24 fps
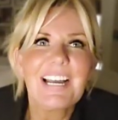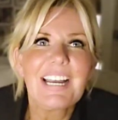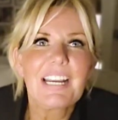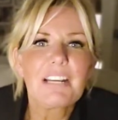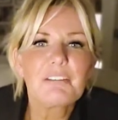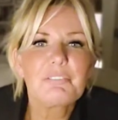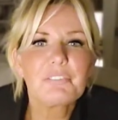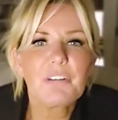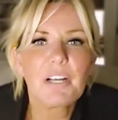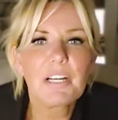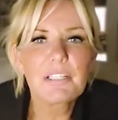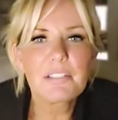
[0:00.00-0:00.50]

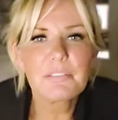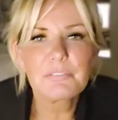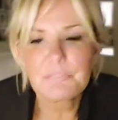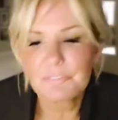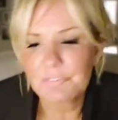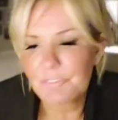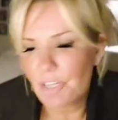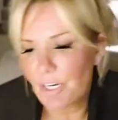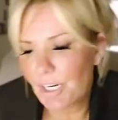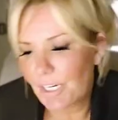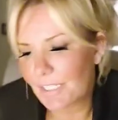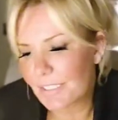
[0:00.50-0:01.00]
if I can
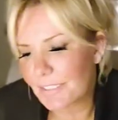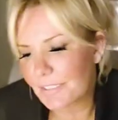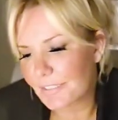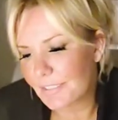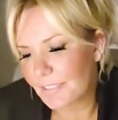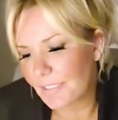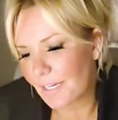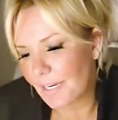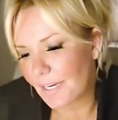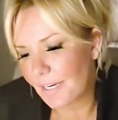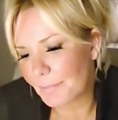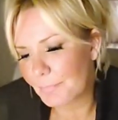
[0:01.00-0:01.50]
find
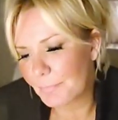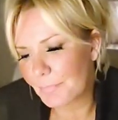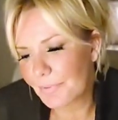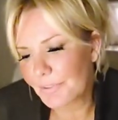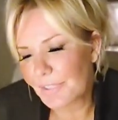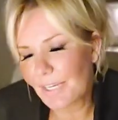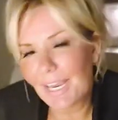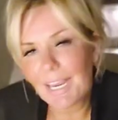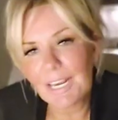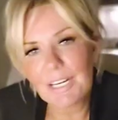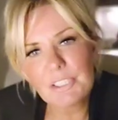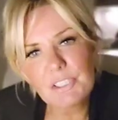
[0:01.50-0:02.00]
that
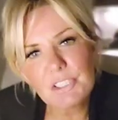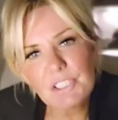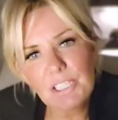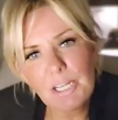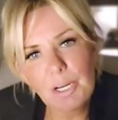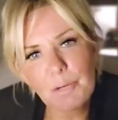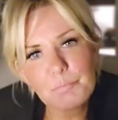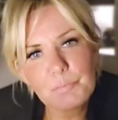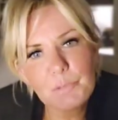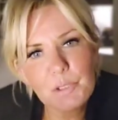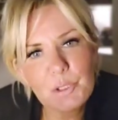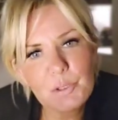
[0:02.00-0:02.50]
actually
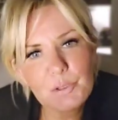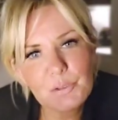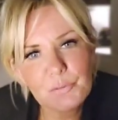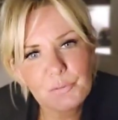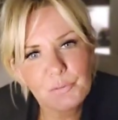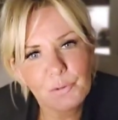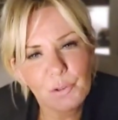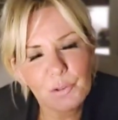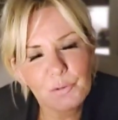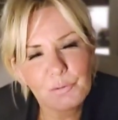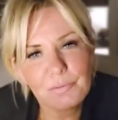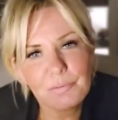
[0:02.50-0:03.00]
I'm
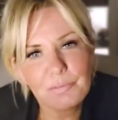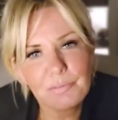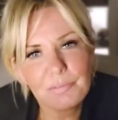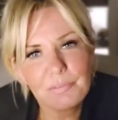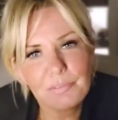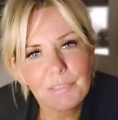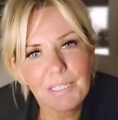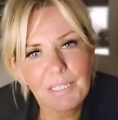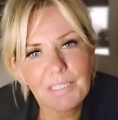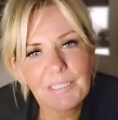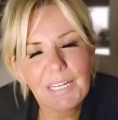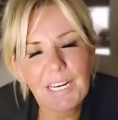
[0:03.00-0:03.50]
useful,
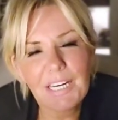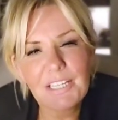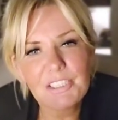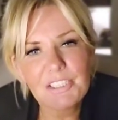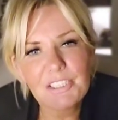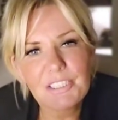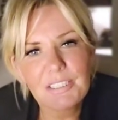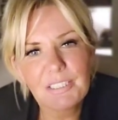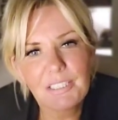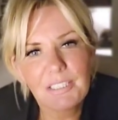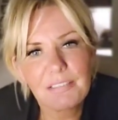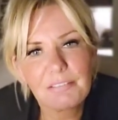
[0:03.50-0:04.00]
and
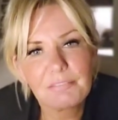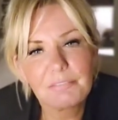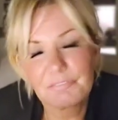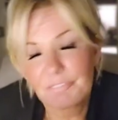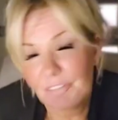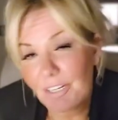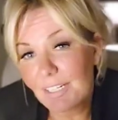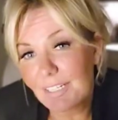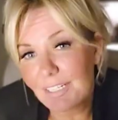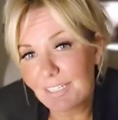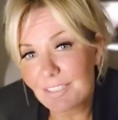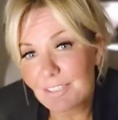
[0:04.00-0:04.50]
actually
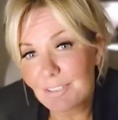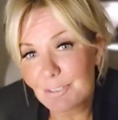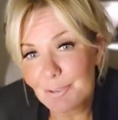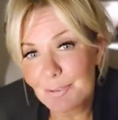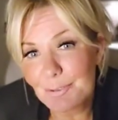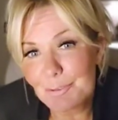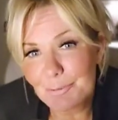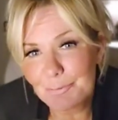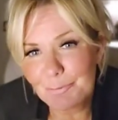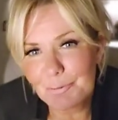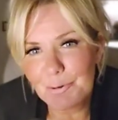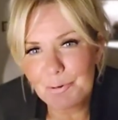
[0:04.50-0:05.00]
fucking
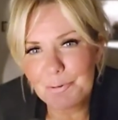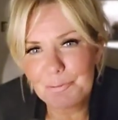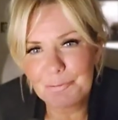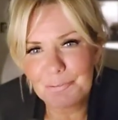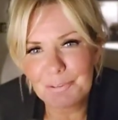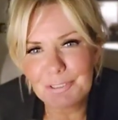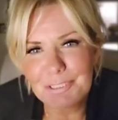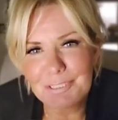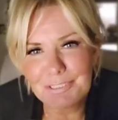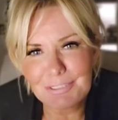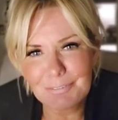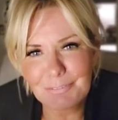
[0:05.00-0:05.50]
useful
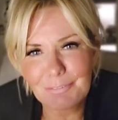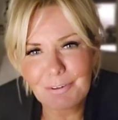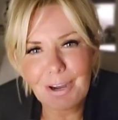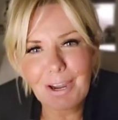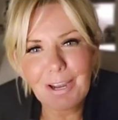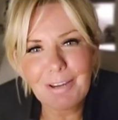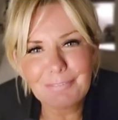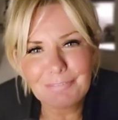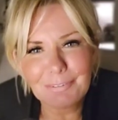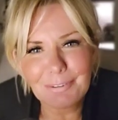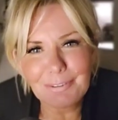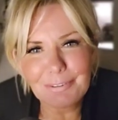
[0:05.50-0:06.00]
for
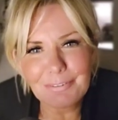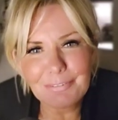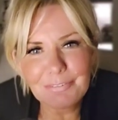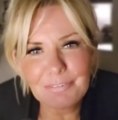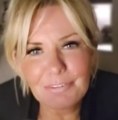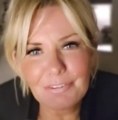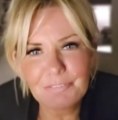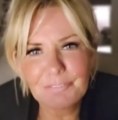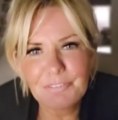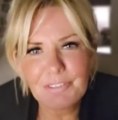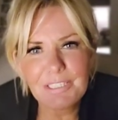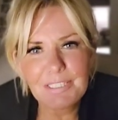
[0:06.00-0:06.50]
survival,
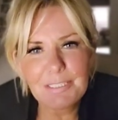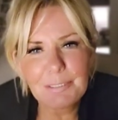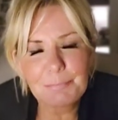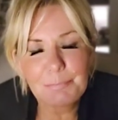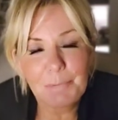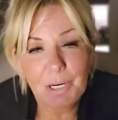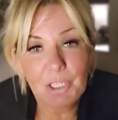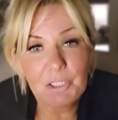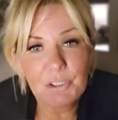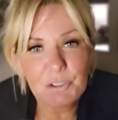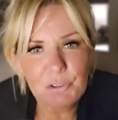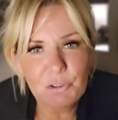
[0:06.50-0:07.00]
for feeding
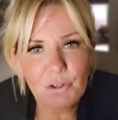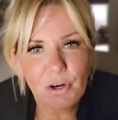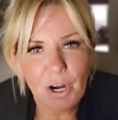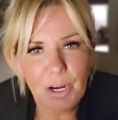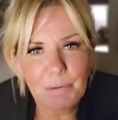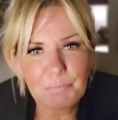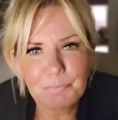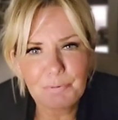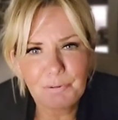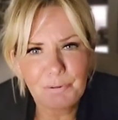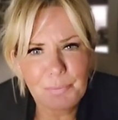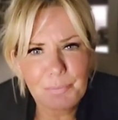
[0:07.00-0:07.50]
my
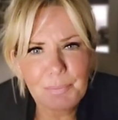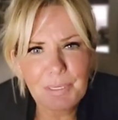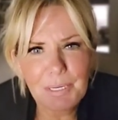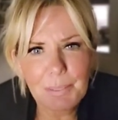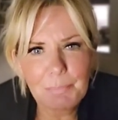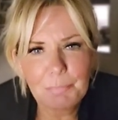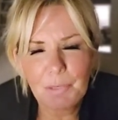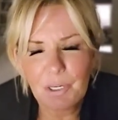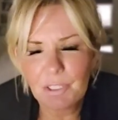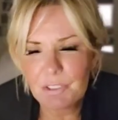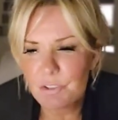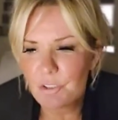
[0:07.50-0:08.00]
tribe, for me
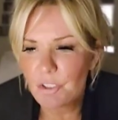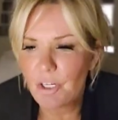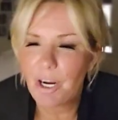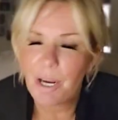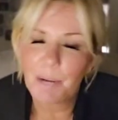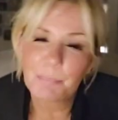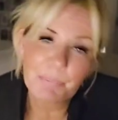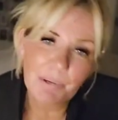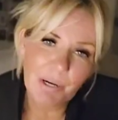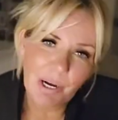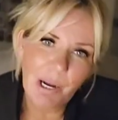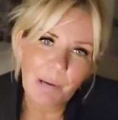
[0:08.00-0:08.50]
and my
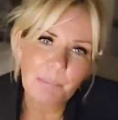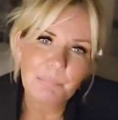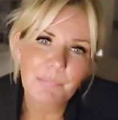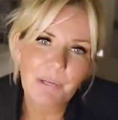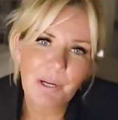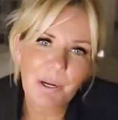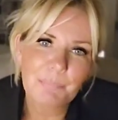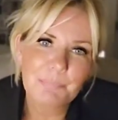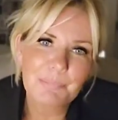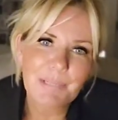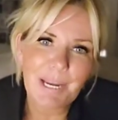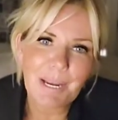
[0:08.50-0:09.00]
tribe,
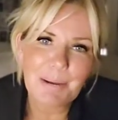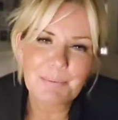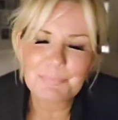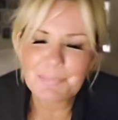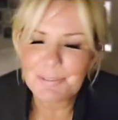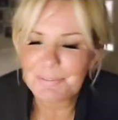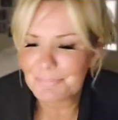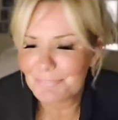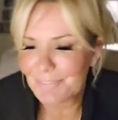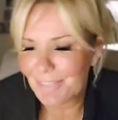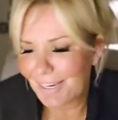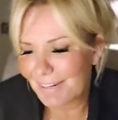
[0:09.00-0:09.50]
I'm going
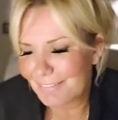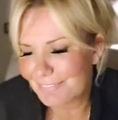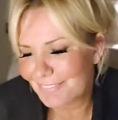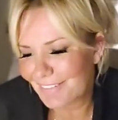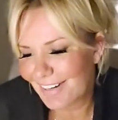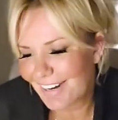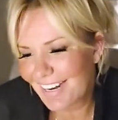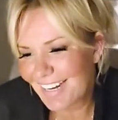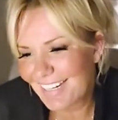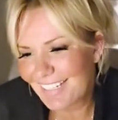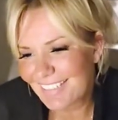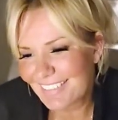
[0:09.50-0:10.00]
with that,
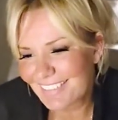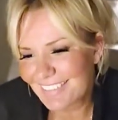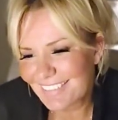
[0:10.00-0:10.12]
right?